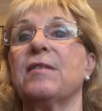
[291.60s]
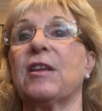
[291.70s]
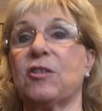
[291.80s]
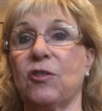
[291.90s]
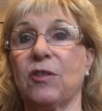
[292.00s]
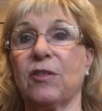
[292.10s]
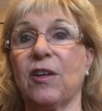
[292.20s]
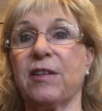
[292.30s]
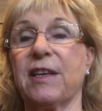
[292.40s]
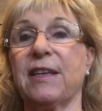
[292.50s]
that you can
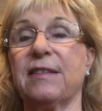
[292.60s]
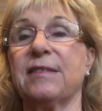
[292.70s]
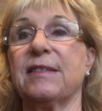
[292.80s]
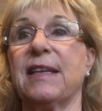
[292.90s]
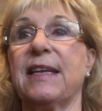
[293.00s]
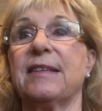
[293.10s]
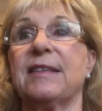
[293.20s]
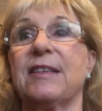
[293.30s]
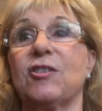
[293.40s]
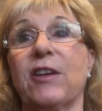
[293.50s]
log in
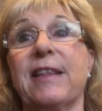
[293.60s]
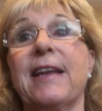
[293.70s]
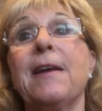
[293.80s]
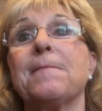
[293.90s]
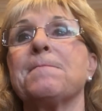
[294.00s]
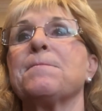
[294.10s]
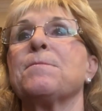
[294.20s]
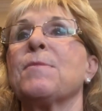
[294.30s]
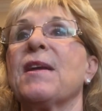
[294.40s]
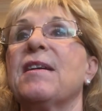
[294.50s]
and check that out.
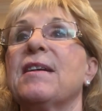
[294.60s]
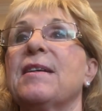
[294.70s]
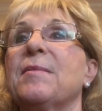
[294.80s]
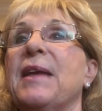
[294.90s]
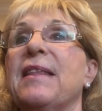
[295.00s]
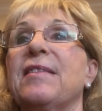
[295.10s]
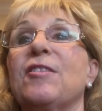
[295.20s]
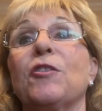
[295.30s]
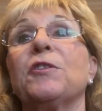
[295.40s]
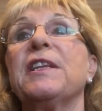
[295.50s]

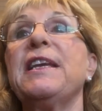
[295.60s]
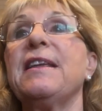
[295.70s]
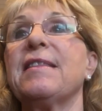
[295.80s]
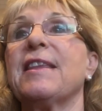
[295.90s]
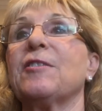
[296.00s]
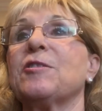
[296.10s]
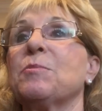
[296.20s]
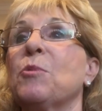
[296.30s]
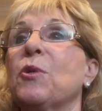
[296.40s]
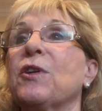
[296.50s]
And thirdly, there's
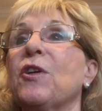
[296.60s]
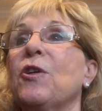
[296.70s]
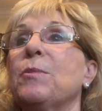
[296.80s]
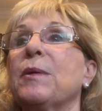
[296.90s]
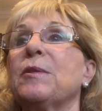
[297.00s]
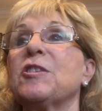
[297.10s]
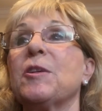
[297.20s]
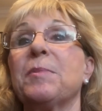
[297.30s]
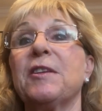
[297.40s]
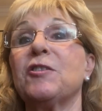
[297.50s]
more to home
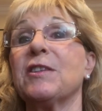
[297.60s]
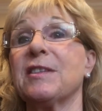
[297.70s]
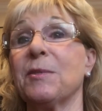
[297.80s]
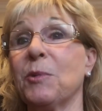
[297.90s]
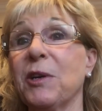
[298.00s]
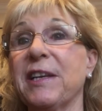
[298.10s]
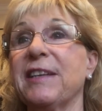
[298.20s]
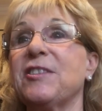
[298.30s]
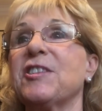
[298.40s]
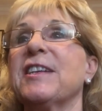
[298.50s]
ownership than just the
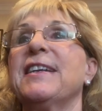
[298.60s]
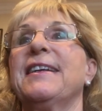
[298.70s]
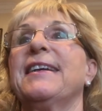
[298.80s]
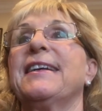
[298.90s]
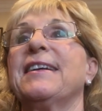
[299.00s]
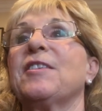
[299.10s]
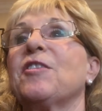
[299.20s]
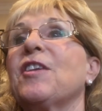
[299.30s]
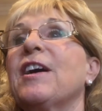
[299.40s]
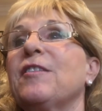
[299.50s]
mortgage. The
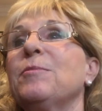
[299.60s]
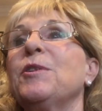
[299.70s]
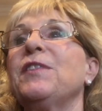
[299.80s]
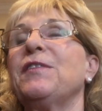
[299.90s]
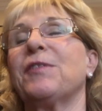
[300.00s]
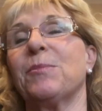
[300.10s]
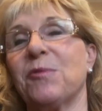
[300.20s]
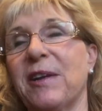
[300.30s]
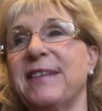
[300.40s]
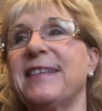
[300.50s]
thought of moving from
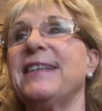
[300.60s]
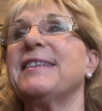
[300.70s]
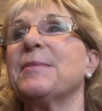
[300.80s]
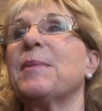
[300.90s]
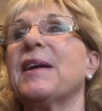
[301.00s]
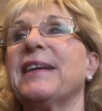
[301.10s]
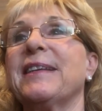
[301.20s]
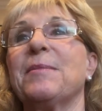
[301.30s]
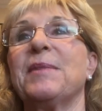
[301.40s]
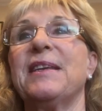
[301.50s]
renting to buying
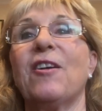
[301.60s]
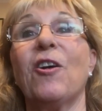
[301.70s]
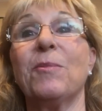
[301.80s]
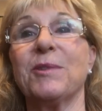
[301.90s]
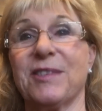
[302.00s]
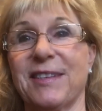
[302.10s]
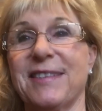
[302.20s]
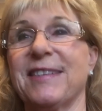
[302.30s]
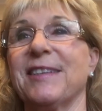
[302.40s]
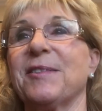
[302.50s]
can be almost
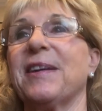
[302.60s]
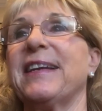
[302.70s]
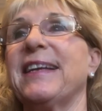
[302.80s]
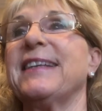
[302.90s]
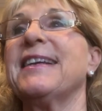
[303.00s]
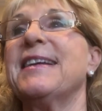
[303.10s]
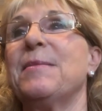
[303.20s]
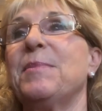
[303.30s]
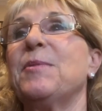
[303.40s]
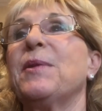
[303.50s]
exhilarating.
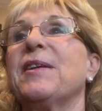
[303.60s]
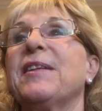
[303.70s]
Beware